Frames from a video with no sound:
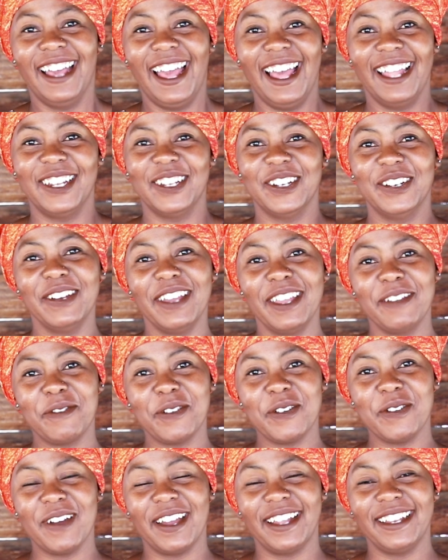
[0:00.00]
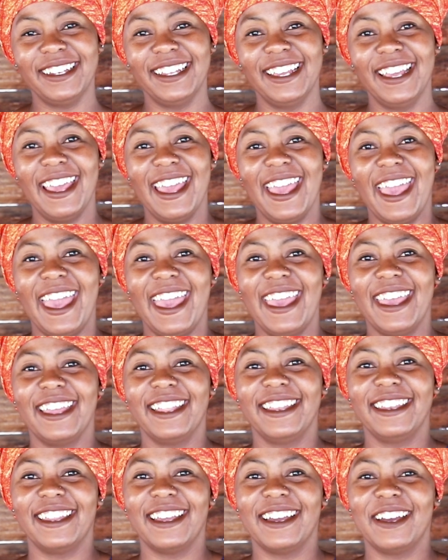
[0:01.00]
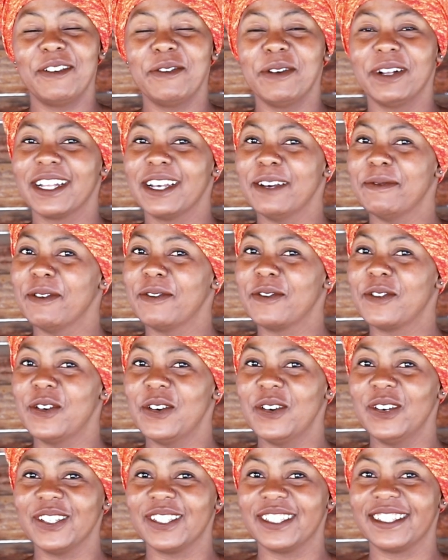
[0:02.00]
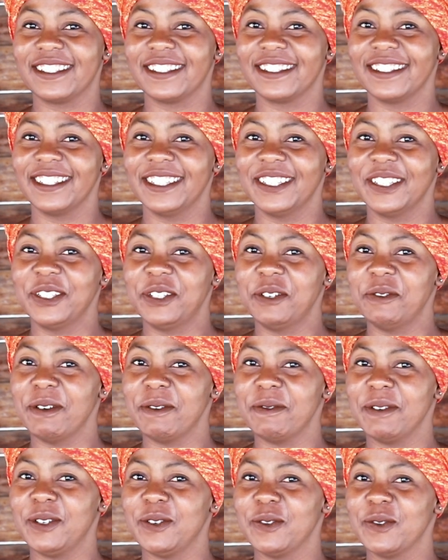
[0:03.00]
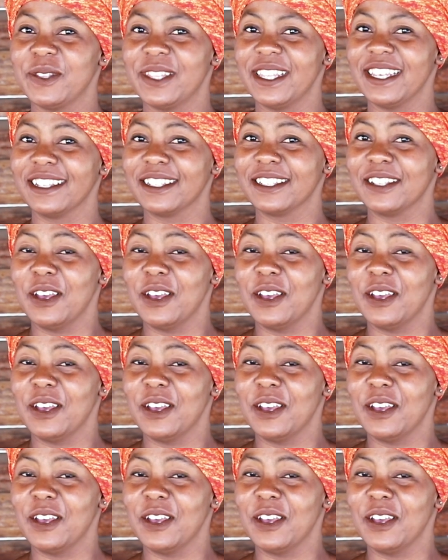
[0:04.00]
Hello everyone, and welcome of course to where we do things